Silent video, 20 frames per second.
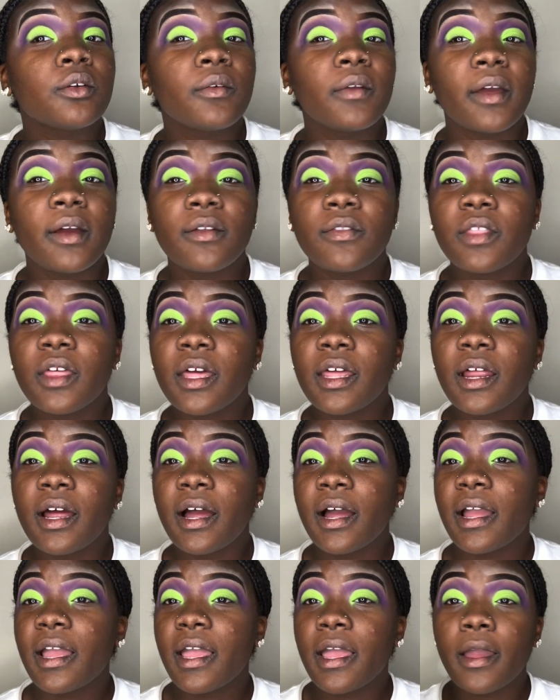now that
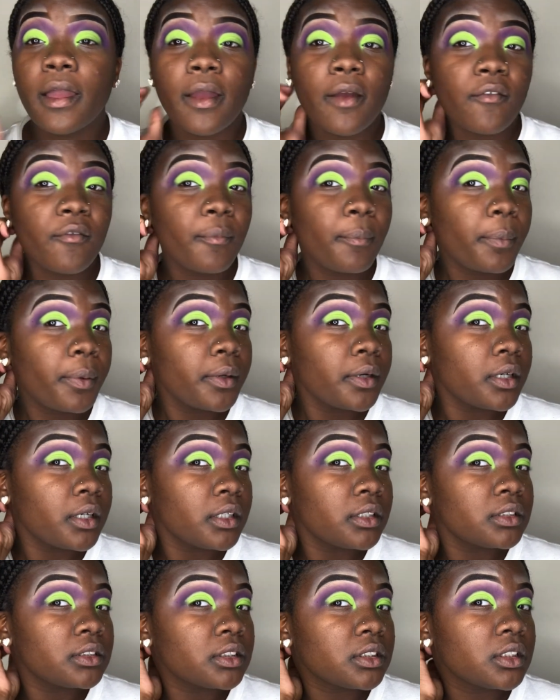I have
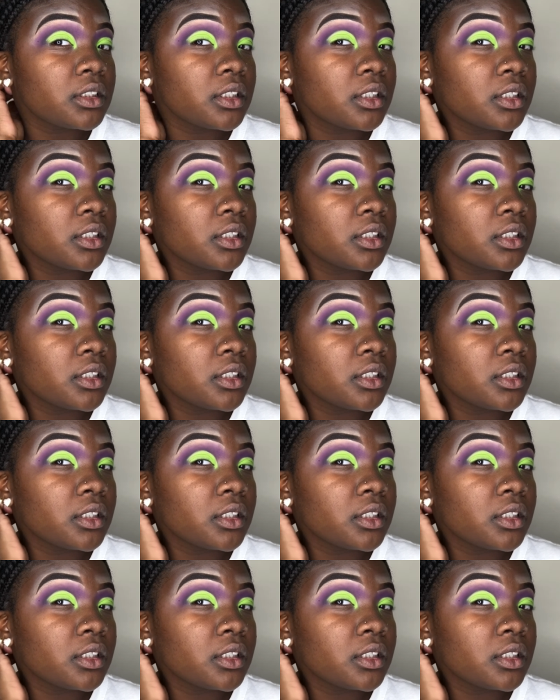put